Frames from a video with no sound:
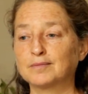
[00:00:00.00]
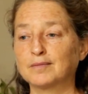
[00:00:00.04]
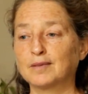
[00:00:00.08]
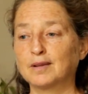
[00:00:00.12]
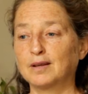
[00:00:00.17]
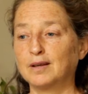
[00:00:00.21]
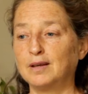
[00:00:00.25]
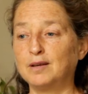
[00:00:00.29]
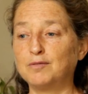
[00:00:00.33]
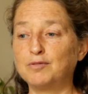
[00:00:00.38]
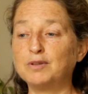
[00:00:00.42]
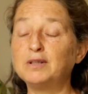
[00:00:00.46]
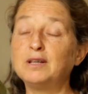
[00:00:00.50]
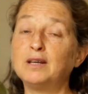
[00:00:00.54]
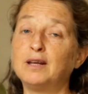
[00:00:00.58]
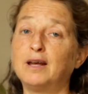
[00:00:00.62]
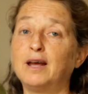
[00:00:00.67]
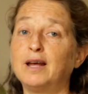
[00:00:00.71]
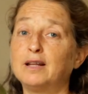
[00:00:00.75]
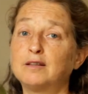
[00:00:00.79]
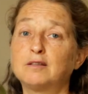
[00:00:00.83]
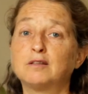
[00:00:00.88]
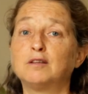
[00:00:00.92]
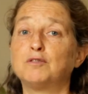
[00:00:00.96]
even
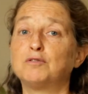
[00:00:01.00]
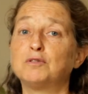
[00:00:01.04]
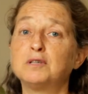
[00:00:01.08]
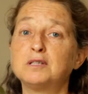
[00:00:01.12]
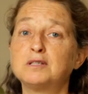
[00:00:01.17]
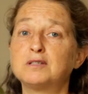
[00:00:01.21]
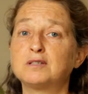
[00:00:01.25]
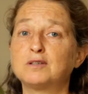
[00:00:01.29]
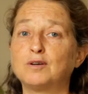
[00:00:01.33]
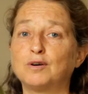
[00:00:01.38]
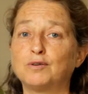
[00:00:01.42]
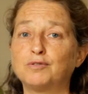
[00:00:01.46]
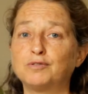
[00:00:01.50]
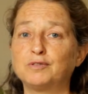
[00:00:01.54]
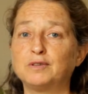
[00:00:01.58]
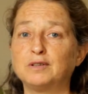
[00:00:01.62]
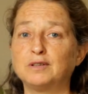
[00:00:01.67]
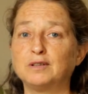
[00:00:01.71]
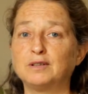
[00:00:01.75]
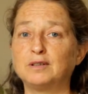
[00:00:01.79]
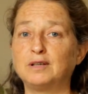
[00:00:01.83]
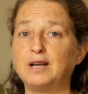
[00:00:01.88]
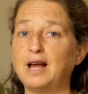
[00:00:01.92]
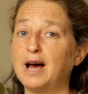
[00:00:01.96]
at the risk of
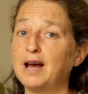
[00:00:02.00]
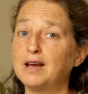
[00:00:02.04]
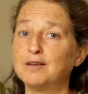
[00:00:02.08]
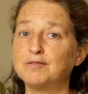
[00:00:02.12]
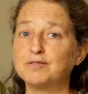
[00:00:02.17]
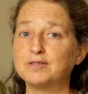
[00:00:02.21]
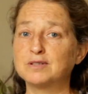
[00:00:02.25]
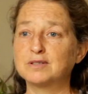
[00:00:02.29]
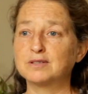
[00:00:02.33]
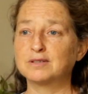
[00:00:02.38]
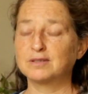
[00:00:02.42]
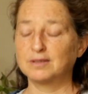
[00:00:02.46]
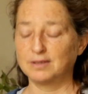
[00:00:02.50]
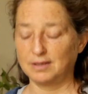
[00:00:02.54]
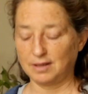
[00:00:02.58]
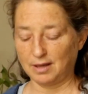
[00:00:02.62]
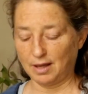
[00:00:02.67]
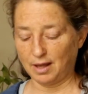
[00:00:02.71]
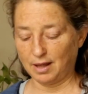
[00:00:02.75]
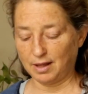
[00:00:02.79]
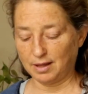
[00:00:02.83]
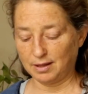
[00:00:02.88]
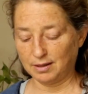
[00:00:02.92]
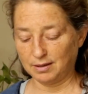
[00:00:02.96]
their lives,
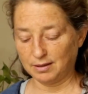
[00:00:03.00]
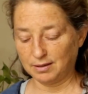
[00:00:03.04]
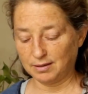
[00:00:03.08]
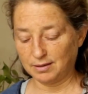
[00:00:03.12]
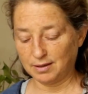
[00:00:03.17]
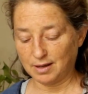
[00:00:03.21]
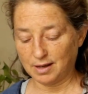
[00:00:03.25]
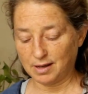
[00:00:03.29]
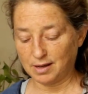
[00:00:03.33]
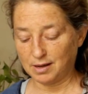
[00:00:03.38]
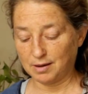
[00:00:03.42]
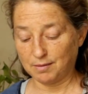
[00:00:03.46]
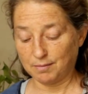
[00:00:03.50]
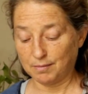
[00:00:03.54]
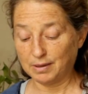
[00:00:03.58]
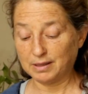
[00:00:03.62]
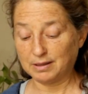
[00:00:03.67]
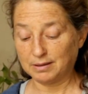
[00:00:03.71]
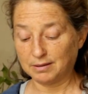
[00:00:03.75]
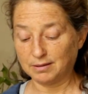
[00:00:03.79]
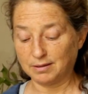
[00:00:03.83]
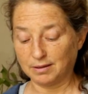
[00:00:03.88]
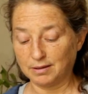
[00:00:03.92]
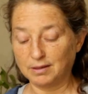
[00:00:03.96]

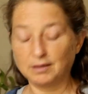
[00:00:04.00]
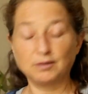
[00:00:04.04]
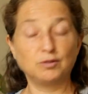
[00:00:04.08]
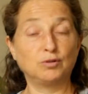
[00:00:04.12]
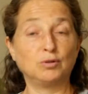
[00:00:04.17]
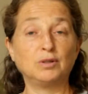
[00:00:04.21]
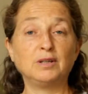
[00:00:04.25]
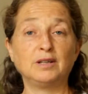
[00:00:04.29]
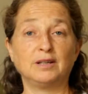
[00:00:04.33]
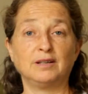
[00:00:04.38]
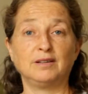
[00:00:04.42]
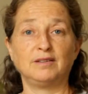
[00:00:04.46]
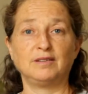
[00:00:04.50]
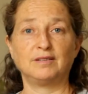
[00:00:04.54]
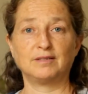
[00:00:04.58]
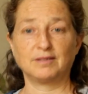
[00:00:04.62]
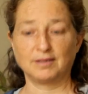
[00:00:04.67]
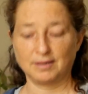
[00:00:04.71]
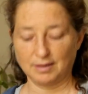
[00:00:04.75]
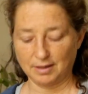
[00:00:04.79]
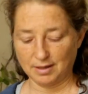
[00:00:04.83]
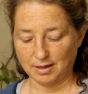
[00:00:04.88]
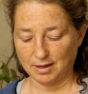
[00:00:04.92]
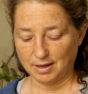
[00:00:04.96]
but they're doing it.
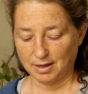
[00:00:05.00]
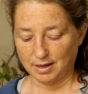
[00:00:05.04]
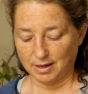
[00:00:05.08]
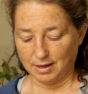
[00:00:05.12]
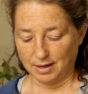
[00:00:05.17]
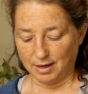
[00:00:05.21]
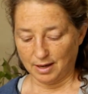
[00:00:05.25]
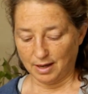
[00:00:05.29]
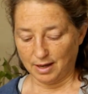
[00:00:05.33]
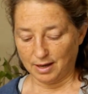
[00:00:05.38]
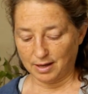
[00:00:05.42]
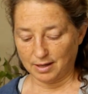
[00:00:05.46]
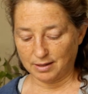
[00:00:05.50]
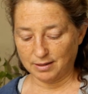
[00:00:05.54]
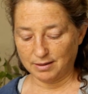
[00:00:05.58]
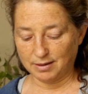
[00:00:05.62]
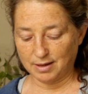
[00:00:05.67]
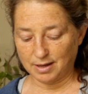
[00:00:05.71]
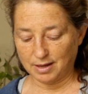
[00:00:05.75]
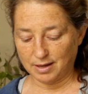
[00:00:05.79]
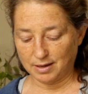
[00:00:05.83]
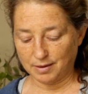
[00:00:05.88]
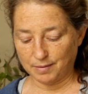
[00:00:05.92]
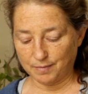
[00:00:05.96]
And
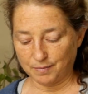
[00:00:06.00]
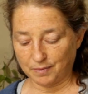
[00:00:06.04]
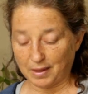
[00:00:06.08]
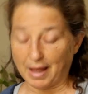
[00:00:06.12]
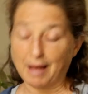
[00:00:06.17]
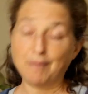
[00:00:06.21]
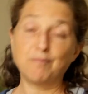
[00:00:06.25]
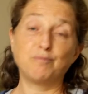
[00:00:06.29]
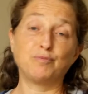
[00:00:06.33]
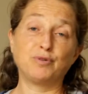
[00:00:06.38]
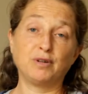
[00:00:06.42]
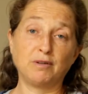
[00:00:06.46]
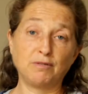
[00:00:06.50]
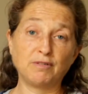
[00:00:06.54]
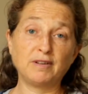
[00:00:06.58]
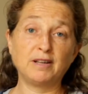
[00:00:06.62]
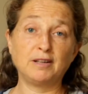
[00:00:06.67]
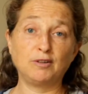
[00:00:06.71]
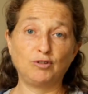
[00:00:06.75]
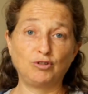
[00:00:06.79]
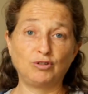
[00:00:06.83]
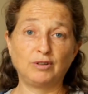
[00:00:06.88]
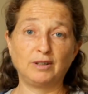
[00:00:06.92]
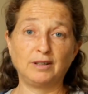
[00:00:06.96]
I'm
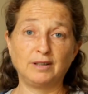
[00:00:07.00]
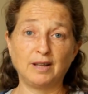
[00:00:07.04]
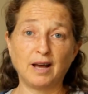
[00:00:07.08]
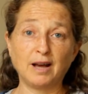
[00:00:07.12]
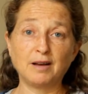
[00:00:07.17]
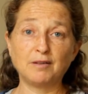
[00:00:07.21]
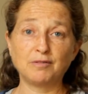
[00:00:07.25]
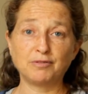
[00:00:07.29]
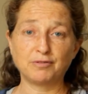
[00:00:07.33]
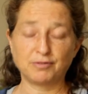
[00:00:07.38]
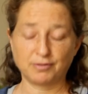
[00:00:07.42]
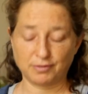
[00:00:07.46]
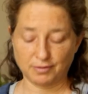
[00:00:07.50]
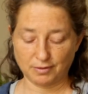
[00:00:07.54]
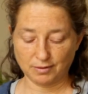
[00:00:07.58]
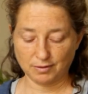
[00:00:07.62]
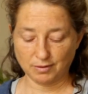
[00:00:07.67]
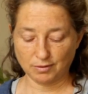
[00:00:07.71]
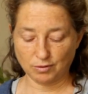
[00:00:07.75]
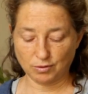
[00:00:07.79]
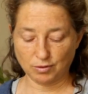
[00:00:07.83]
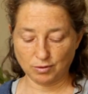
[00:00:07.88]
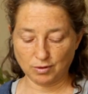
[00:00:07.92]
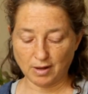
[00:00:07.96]
privileged enough
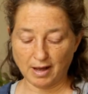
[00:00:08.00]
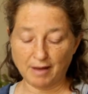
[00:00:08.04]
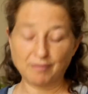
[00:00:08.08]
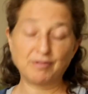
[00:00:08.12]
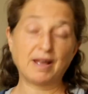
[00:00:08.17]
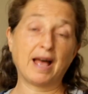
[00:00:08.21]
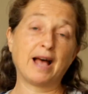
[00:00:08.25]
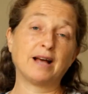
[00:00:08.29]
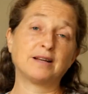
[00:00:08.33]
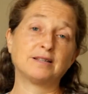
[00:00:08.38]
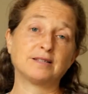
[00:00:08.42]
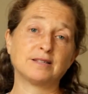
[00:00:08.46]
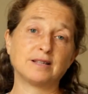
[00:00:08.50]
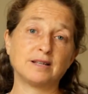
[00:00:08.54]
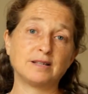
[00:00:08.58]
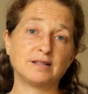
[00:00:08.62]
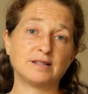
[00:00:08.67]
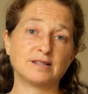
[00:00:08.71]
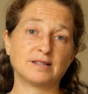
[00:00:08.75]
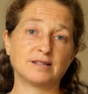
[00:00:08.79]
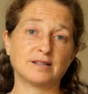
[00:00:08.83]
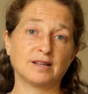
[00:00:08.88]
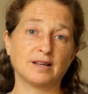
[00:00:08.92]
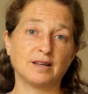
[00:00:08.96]
to have
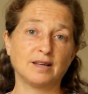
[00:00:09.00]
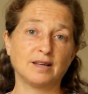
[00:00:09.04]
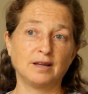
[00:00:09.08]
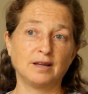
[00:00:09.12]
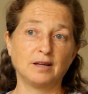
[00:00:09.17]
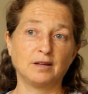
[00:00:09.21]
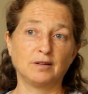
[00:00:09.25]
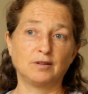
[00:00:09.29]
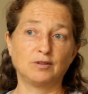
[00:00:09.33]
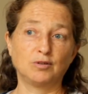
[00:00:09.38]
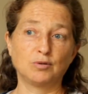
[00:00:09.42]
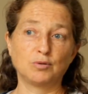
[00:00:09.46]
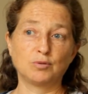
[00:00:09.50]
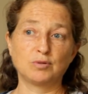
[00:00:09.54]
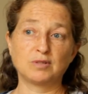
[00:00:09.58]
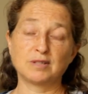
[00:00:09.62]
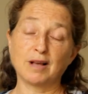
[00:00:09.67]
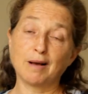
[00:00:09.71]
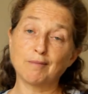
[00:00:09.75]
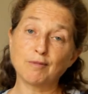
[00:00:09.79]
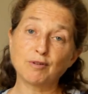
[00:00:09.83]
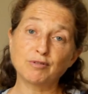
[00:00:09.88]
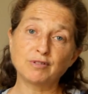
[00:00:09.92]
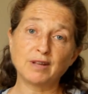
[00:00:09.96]
access to
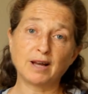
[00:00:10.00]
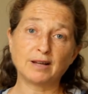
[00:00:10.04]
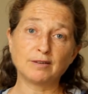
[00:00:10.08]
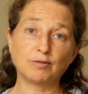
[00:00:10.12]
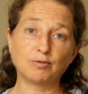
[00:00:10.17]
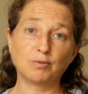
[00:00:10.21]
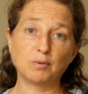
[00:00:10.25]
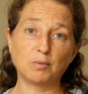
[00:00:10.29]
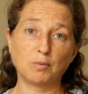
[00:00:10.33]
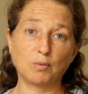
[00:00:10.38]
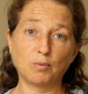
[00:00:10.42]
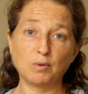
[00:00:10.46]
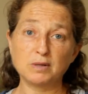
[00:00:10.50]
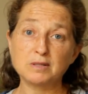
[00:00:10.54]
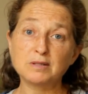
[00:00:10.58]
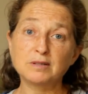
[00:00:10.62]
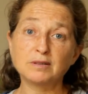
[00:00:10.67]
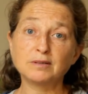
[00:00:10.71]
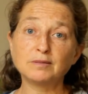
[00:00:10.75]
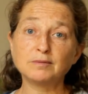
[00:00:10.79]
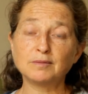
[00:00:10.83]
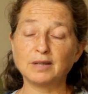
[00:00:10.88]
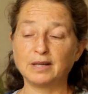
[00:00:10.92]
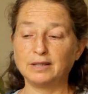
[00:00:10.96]
some of that
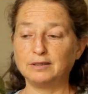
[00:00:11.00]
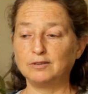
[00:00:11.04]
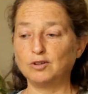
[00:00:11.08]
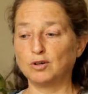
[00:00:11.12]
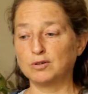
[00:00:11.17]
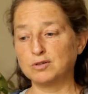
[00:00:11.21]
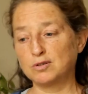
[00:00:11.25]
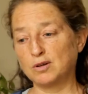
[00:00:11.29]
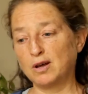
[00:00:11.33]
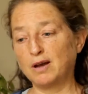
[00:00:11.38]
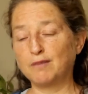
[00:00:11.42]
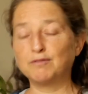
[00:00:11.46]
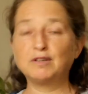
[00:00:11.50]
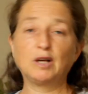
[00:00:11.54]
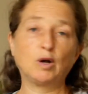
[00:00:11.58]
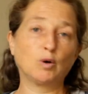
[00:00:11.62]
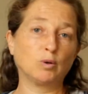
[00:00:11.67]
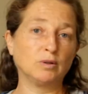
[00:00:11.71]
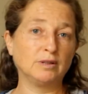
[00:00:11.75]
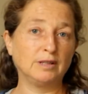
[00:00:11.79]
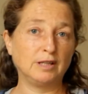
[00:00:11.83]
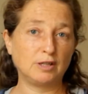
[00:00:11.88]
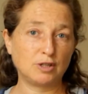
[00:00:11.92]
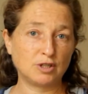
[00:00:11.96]
wisdom and also have the
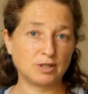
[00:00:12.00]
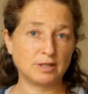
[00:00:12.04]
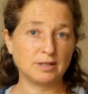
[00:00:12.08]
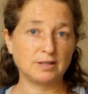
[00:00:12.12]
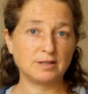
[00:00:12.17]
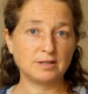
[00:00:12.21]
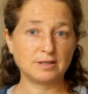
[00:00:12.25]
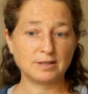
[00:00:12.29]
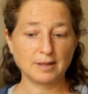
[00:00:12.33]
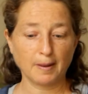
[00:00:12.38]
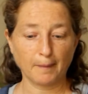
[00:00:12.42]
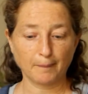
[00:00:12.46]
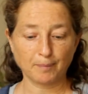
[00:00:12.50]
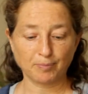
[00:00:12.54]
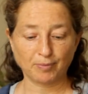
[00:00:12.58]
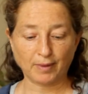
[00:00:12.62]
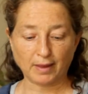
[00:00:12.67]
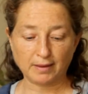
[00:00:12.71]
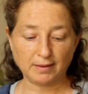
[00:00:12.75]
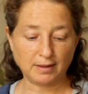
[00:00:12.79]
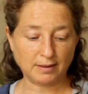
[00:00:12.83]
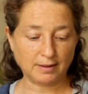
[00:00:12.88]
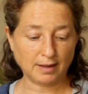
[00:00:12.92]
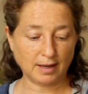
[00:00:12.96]
conditions
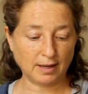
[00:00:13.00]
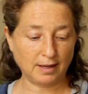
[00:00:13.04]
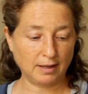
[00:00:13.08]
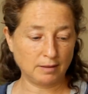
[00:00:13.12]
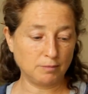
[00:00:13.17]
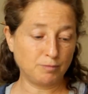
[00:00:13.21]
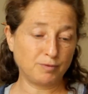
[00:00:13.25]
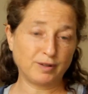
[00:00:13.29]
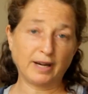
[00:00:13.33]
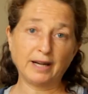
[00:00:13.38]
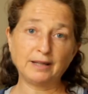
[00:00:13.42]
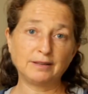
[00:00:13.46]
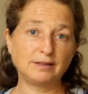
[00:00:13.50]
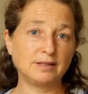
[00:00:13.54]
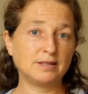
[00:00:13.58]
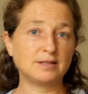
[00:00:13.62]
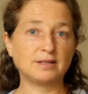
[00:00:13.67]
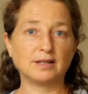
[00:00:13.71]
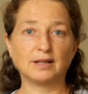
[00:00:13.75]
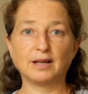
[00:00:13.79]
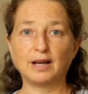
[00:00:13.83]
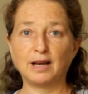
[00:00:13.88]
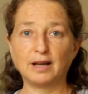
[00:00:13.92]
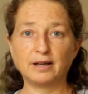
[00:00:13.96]
that I can practice
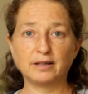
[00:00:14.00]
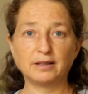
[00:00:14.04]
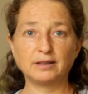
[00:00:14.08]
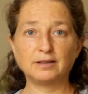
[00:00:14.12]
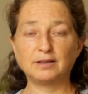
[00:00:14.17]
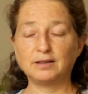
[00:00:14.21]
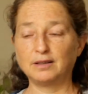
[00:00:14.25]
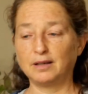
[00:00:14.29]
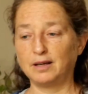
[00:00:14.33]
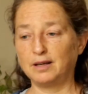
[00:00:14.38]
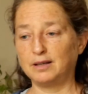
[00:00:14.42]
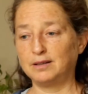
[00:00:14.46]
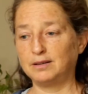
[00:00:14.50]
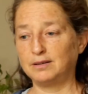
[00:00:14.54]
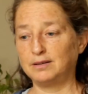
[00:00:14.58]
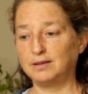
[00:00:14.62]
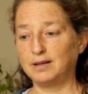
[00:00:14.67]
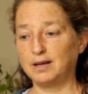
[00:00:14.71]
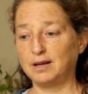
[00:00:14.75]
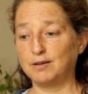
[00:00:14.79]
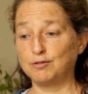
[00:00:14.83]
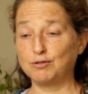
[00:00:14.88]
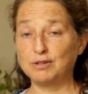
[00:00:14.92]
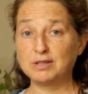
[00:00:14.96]
and learn and
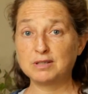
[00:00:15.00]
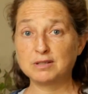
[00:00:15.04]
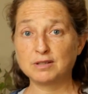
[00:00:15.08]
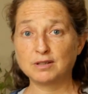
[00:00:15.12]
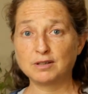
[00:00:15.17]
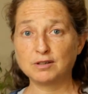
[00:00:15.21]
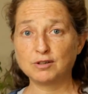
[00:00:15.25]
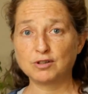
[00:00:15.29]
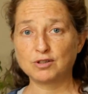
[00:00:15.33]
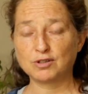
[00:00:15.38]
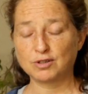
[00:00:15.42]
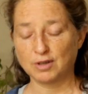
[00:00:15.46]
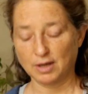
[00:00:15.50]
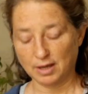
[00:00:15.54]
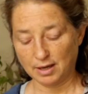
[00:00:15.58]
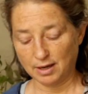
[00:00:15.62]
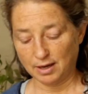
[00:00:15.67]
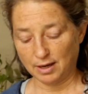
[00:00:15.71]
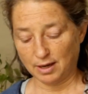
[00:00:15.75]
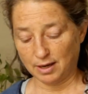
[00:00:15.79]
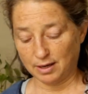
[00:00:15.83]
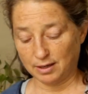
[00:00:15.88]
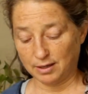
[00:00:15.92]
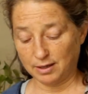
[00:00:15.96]
research
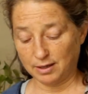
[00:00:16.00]
and